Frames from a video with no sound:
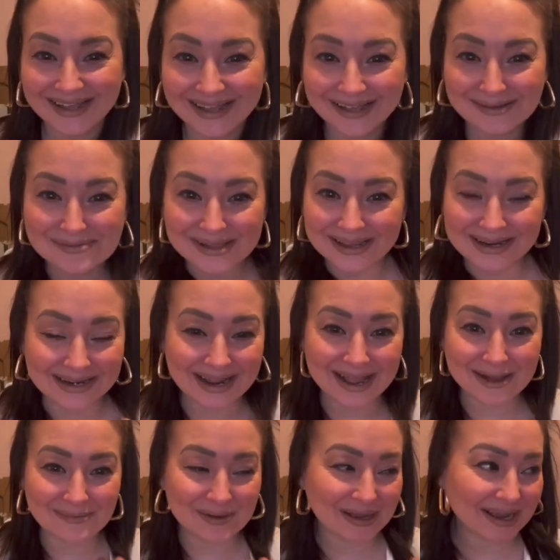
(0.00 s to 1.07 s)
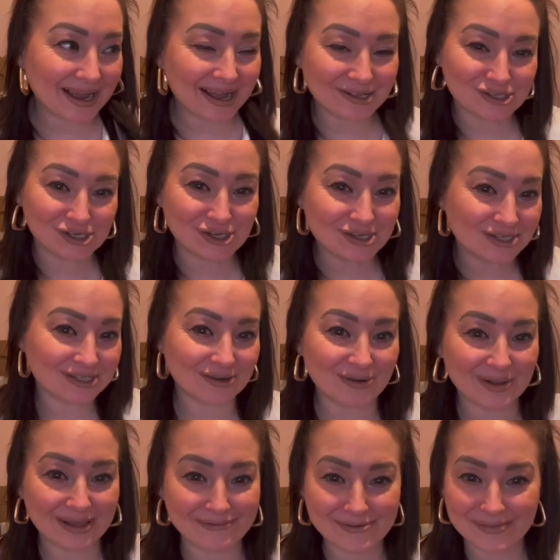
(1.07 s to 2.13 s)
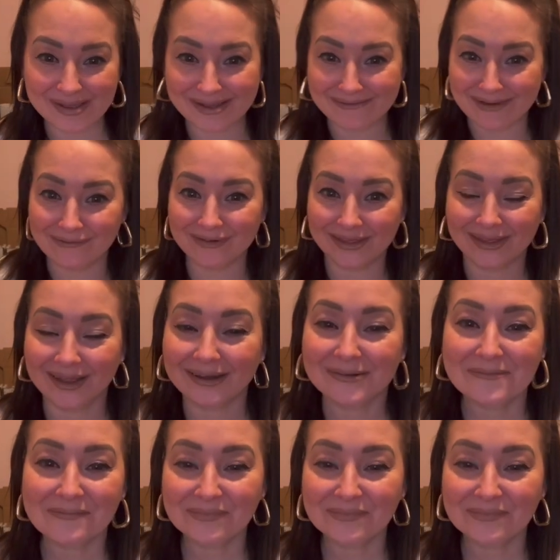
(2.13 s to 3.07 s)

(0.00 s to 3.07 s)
Like I can't choose, so I'll have a bit of everything.